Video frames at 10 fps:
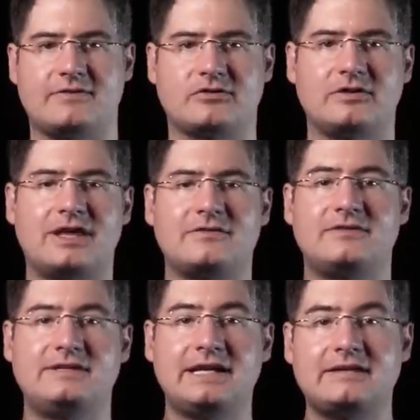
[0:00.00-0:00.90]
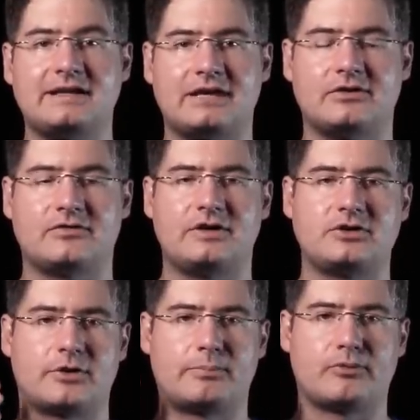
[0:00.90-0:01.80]
There's a lot of details that
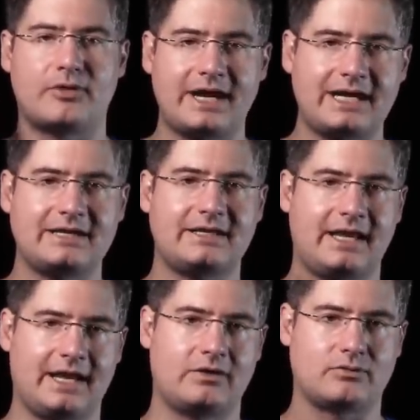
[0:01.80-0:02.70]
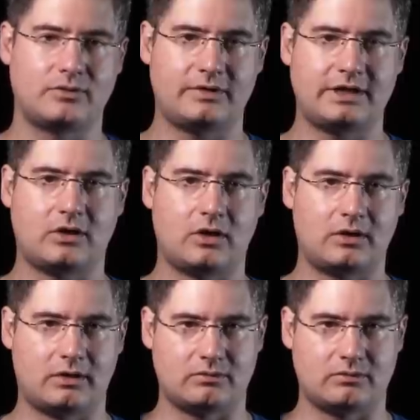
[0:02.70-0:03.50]
your brain can't really uh,